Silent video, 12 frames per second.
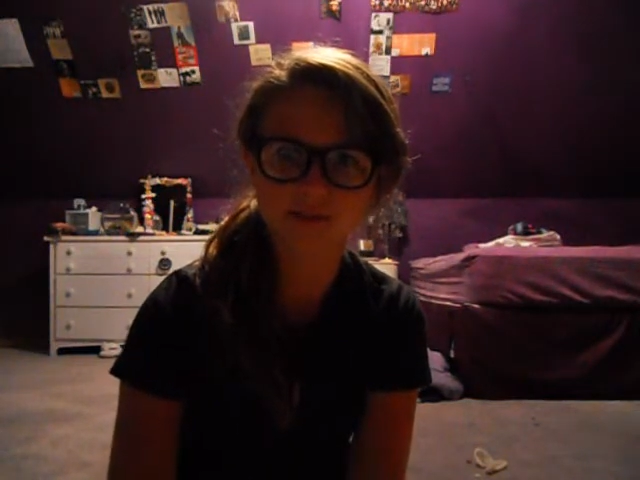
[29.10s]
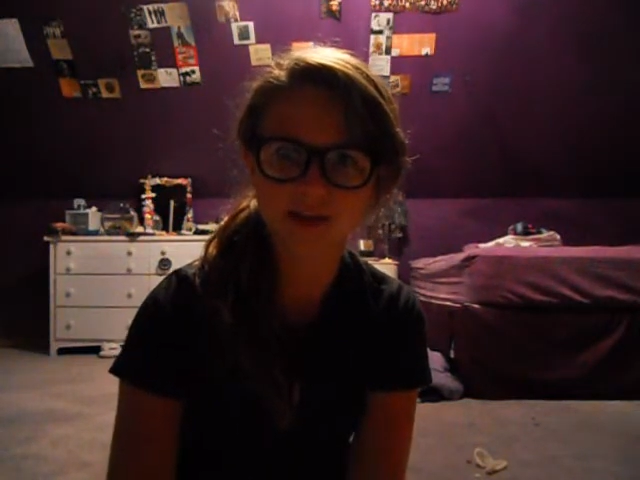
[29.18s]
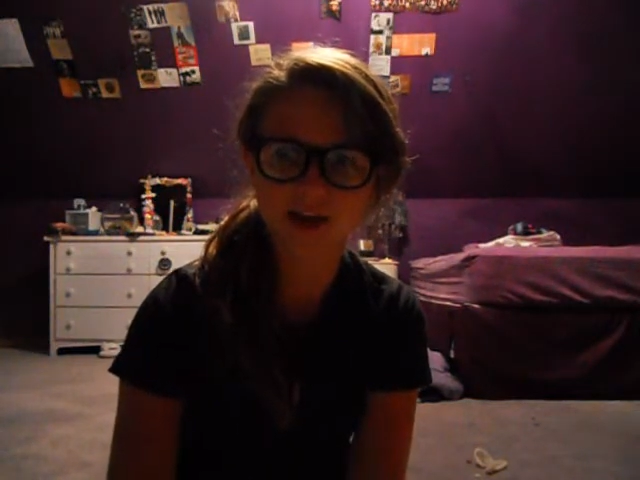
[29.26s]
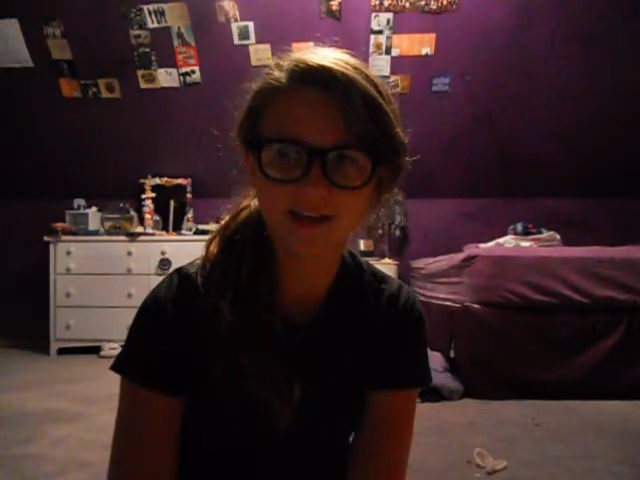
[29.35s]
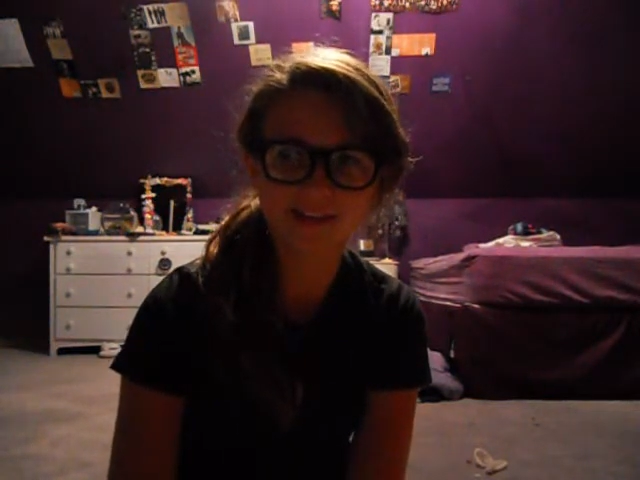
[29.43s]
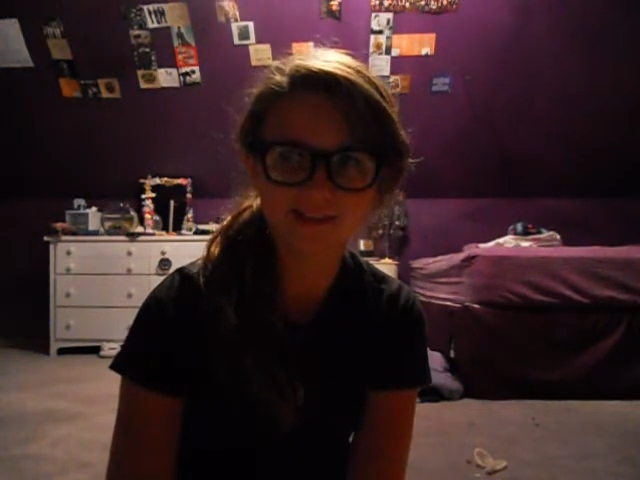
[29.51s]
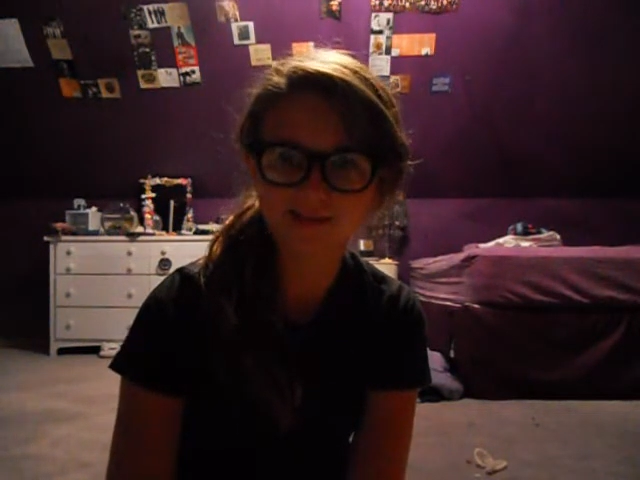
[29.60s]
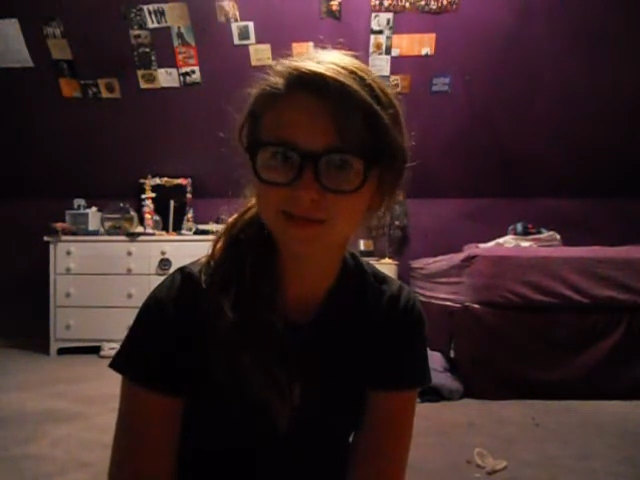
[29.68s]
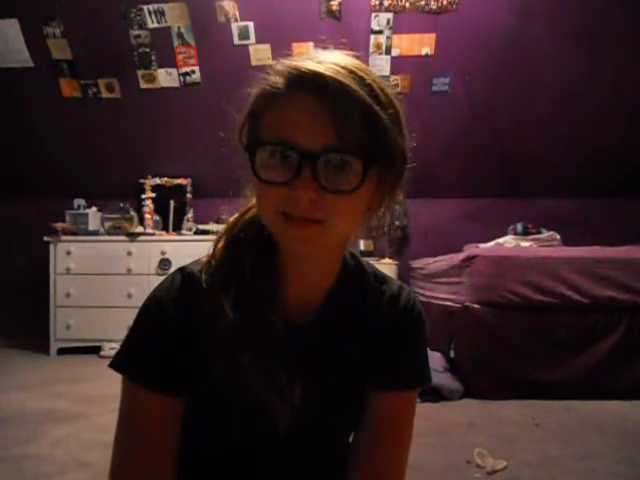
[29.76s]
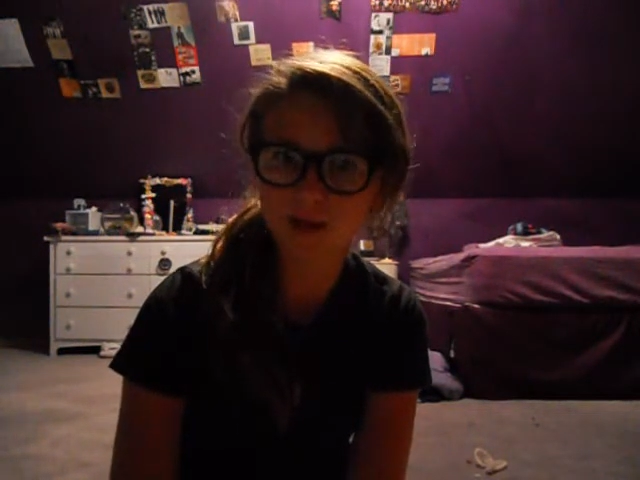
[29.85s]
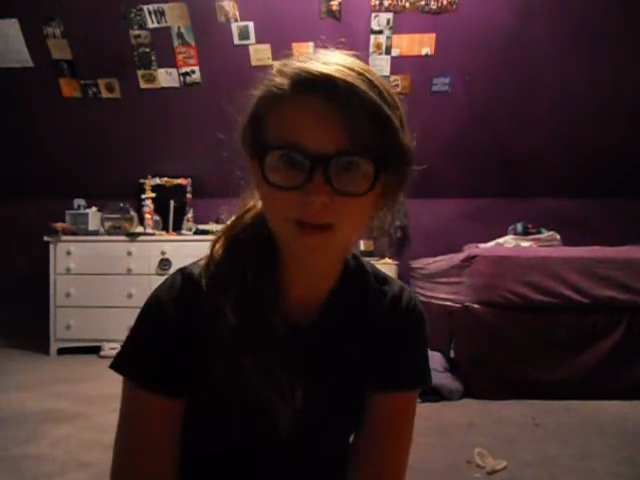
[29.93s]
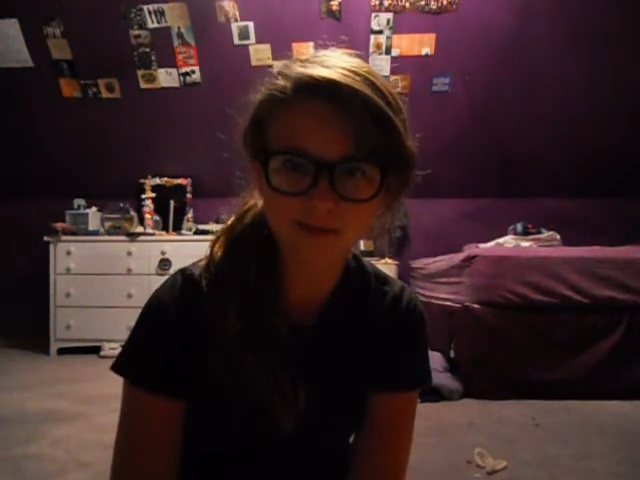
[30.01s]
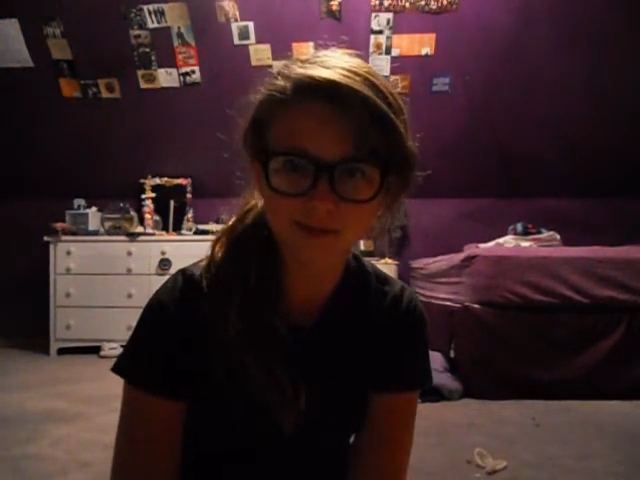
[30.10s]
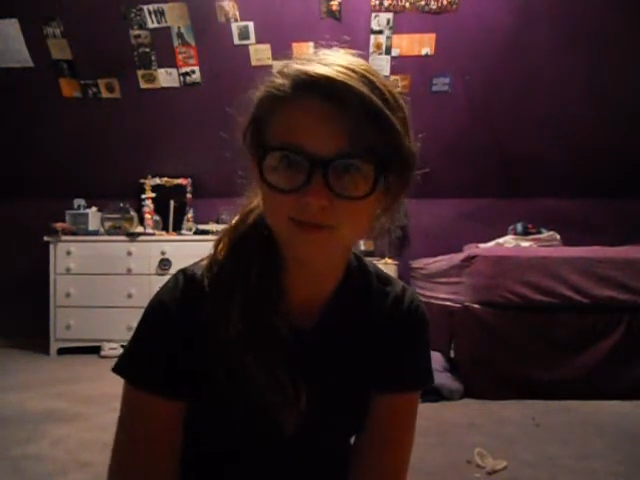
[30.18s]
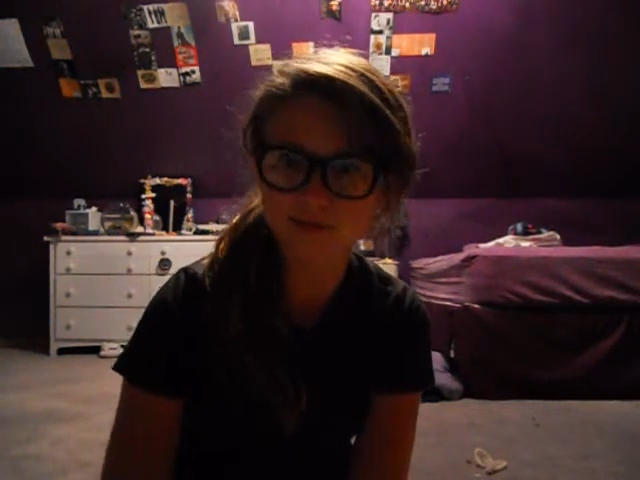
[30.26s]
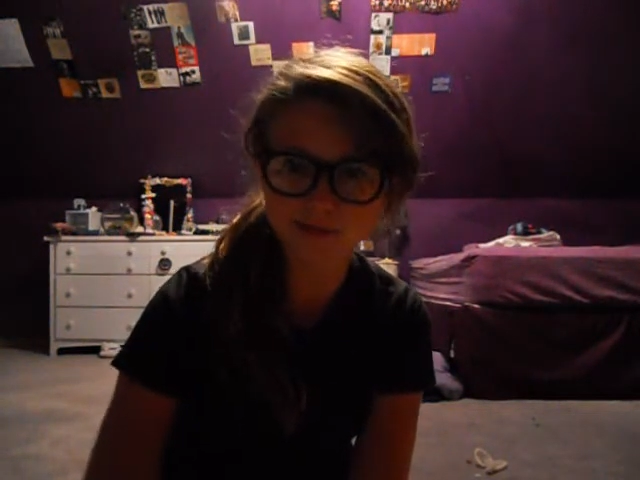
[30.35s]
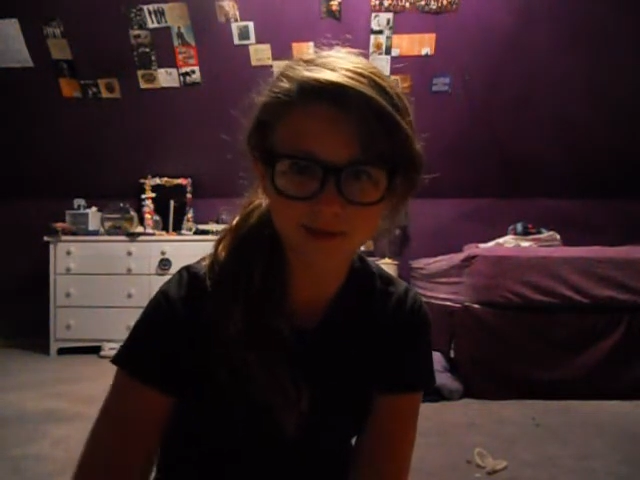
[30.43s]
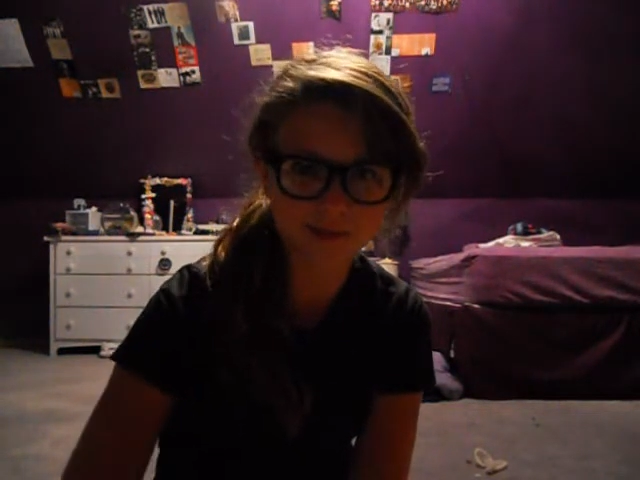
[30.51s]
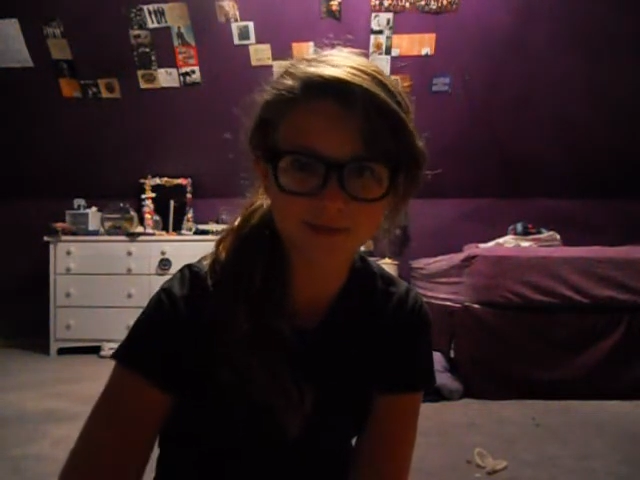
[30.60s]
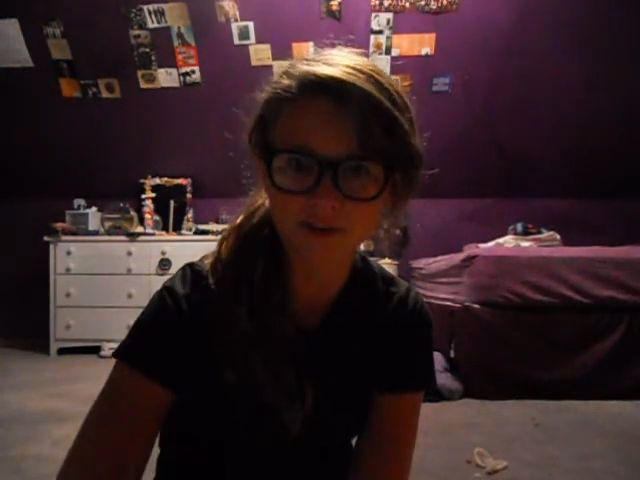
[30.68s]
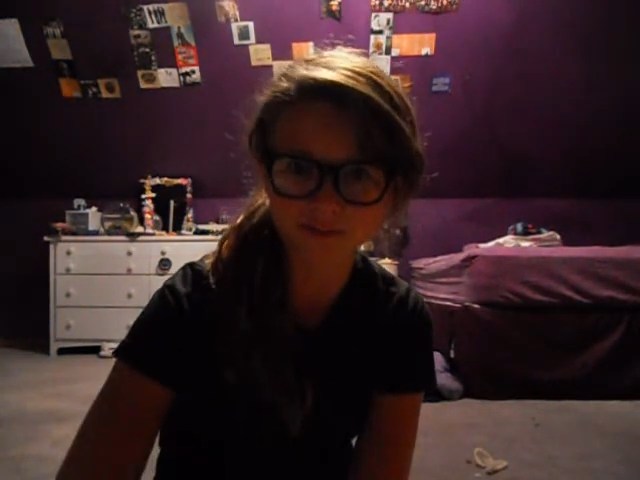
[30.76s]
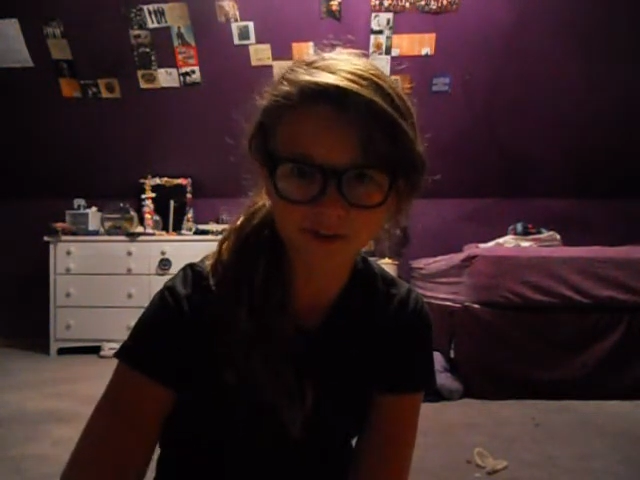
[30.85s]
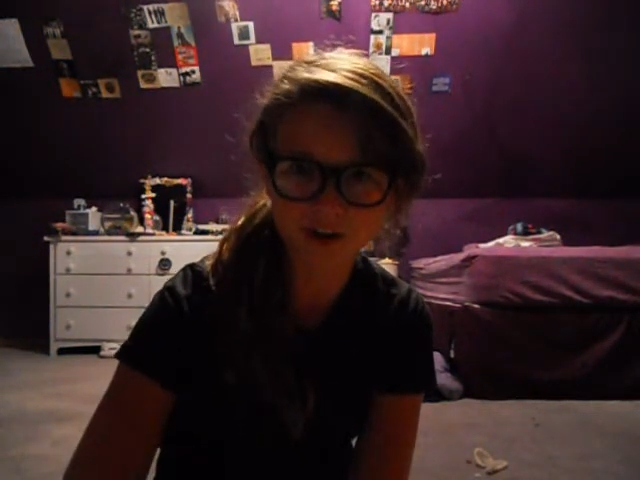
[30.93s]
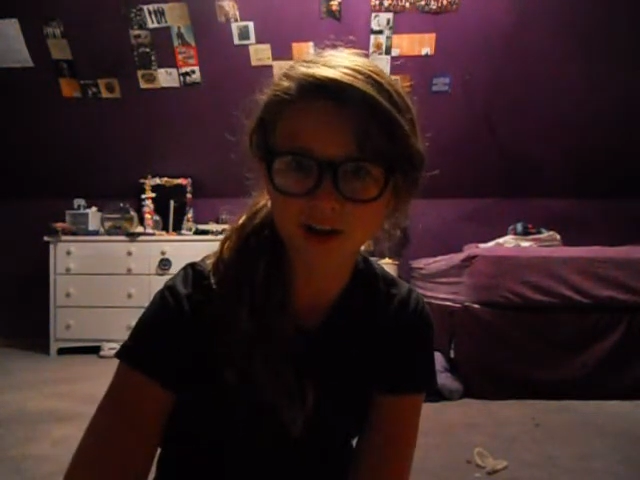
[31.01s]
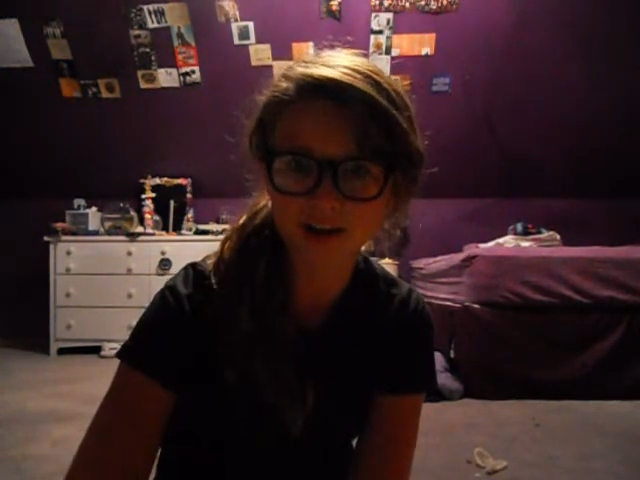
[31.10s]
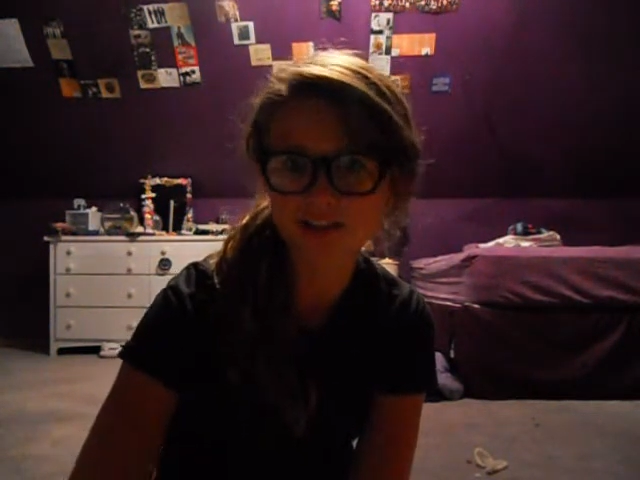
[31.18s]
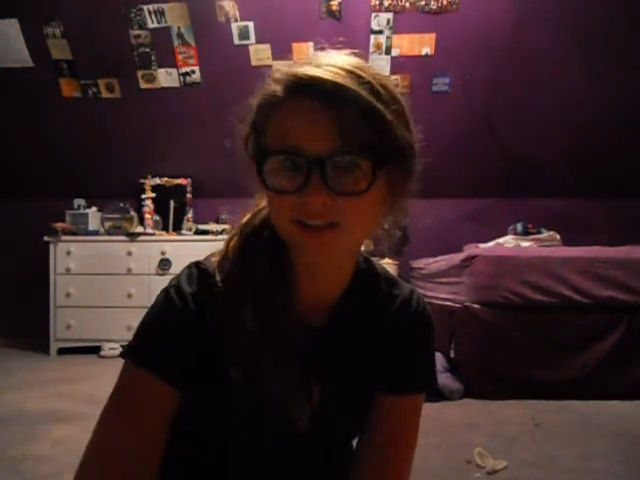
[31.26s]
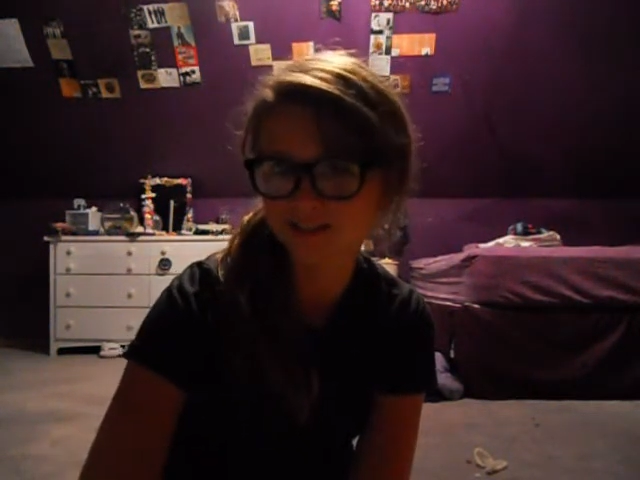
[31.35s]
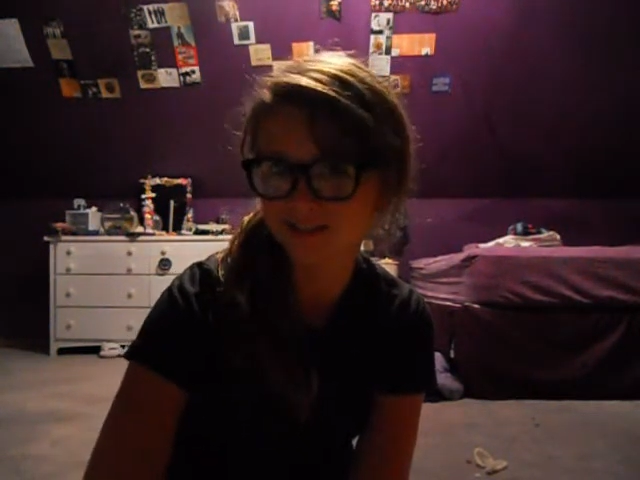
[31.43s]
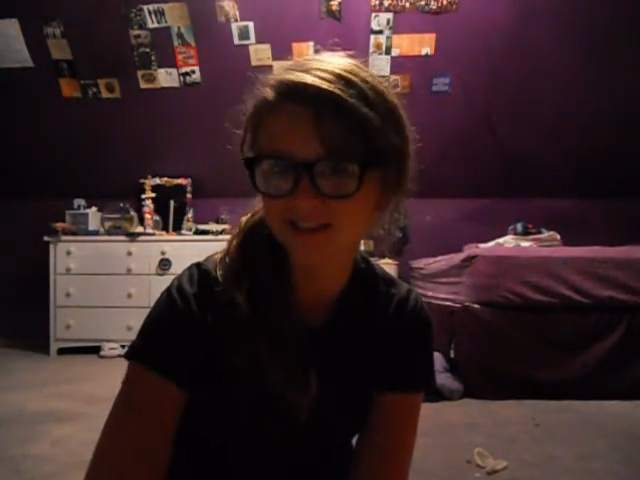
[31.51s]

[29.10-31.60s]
I think this is probably the first time I've ever gotten this